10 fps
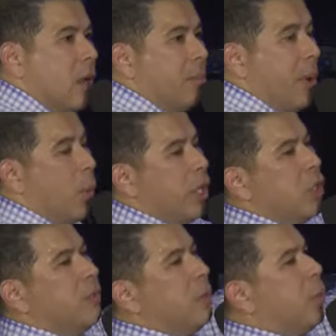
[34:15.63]
but when
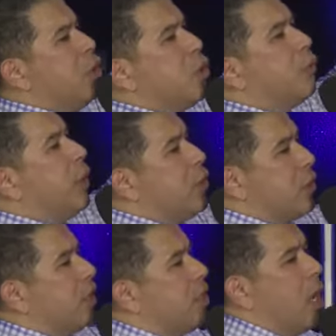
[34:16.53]
you've, when you've reached
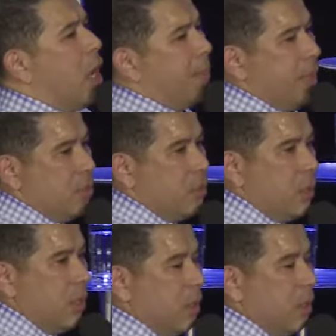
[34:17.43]
the top, as it were.